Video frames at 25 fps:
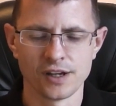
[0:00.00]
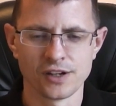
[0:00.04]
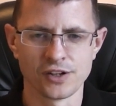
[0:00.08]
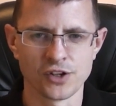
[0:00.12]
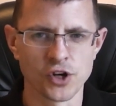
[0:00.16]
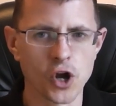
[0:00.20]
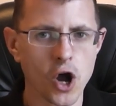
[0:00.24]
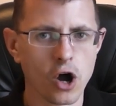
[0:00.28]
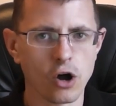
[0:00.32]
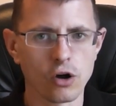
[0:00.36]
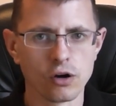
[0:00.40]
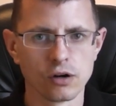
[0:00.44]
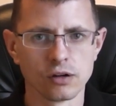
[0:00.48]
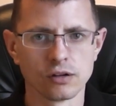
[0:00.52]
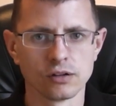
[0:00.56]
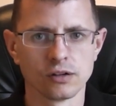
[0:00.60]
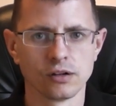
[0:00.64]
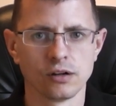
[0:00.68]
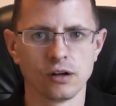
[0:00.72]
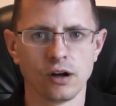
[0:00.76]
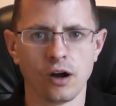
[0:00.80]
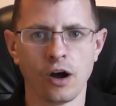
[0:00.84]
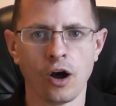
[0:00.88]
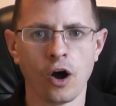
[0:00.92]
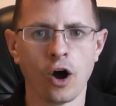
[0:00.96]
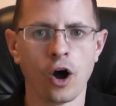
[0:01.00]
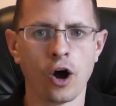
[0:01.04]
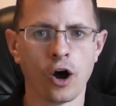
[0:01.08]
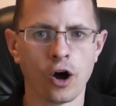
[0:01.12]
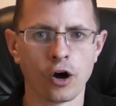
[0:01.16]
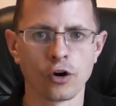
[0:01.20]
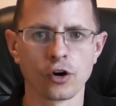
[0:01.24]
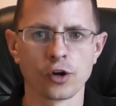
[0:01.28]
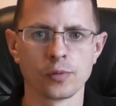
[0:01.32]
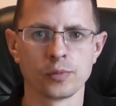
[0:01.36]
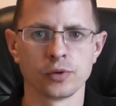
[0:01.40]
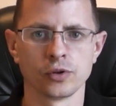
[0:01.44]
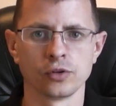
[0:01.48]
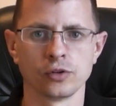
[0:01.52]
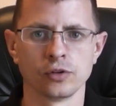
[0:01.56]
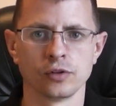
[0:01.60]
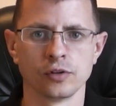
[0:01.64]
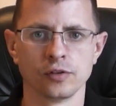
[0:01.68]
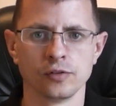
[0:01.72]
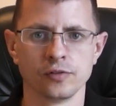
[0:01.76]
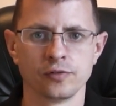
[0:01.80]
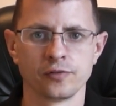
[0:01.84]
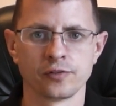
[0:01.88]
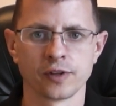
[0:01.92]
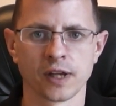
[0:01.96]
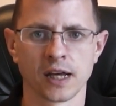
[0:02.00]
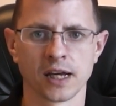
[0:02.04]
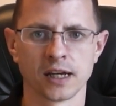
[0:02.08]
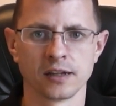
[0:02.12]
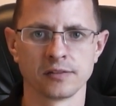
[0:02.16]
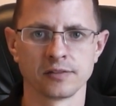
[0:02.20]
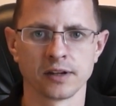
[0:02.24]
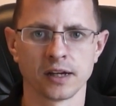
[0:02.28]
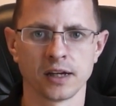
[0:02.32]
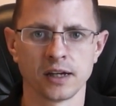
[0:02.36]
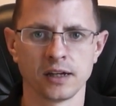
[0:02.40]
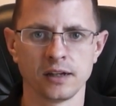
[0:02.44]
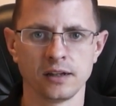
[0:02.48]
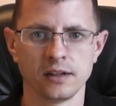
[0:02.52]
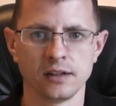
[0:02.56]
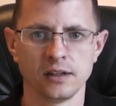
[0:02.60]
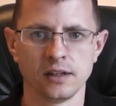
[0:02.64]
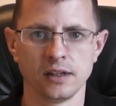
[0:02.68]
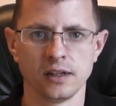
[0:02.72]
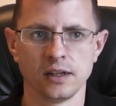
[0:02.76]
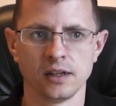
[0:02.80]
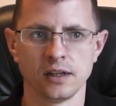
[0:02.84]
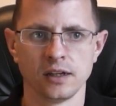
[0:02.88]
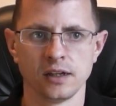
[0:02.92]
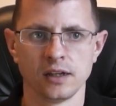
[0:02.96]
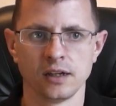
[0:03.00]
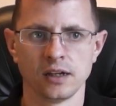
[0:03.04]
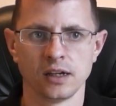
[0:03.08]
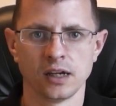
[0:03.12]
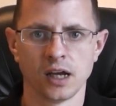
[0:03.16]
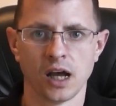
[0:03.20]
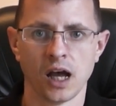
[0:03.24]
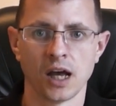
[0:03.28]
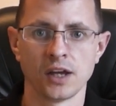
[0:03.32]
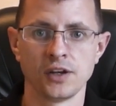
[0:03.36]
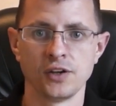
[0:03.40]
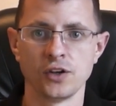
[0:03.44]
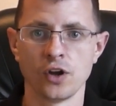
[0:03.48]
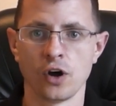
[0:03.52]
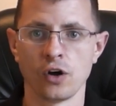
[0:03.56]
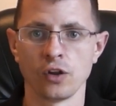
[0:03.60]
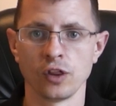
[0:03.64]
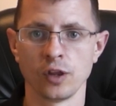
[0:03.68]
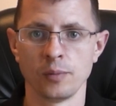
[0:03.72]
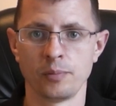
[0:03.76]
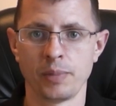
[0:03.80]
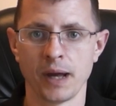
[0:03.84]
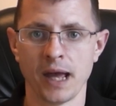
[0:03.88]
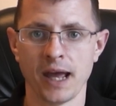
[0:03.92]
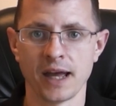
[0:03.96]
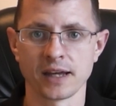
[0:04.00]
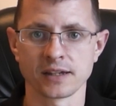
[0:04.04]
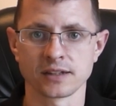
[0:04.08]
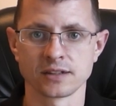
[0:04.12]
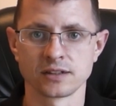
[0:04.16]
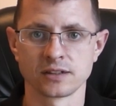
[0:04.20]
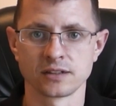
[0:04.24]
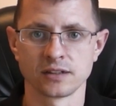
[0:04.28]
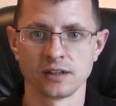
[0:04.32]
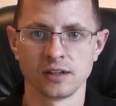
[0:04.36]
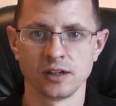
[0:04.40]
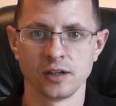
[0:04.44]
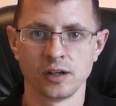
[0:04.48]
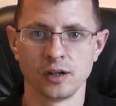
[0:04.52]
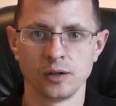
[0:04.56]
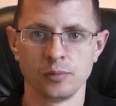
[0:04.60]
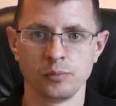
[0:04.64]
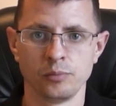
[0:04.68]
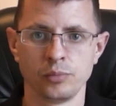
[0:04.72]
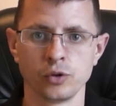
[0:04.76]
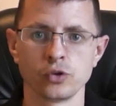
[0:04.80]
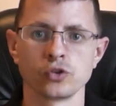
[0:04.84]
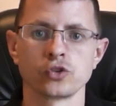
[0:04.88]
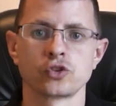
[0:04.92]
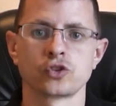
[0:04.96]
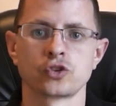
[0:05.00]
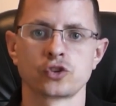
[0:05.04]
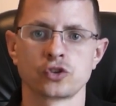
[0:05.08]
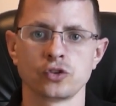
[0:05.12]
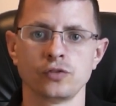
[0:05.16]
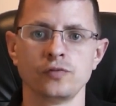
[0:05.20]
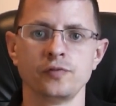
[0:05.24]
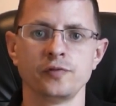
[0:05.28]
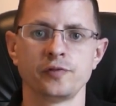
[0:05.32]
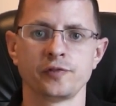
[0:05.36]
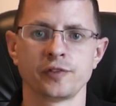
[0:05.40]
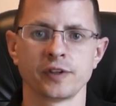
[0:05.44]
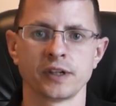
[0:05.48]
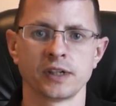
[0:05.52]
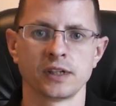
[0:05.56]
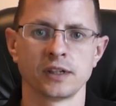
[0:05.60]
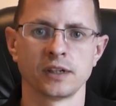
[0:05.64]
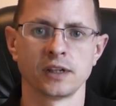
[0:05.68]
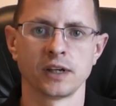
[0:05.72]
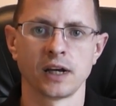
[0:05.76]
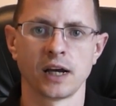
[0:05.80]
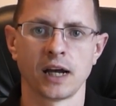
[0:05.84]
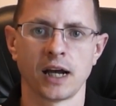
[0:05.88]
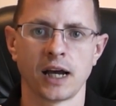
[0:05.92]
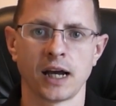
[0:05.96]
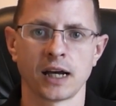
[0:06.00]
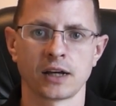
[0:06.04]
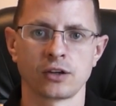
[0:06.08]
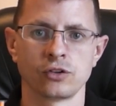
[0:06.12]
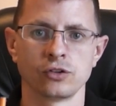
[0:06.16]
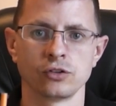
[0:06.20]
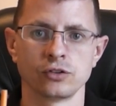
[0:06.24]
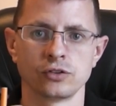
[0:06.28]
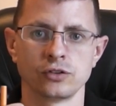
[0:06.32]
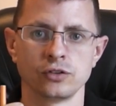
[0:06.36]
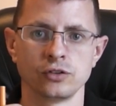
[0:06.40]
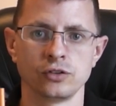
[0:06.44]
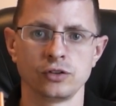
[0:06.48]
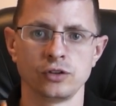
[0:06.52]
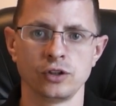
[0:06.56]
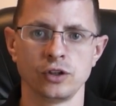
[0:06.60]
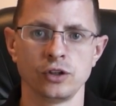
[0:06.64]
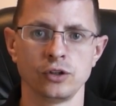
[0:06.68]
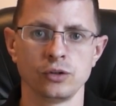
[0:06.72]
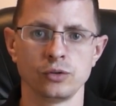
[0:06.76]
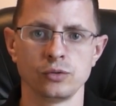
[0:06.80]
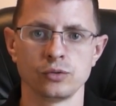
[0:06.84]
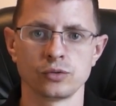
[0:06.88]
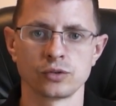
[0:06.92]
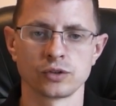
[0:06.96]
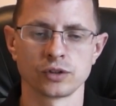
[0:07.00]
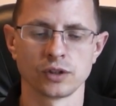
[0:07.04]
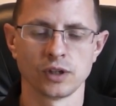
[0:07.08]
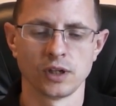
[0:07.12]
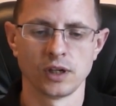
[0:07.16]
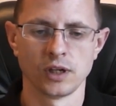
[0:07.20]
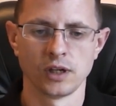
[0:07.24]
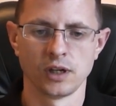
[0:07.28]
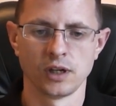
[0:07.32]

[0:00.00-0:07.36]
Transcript: not a horrible flavour, and not the best, but something I could use.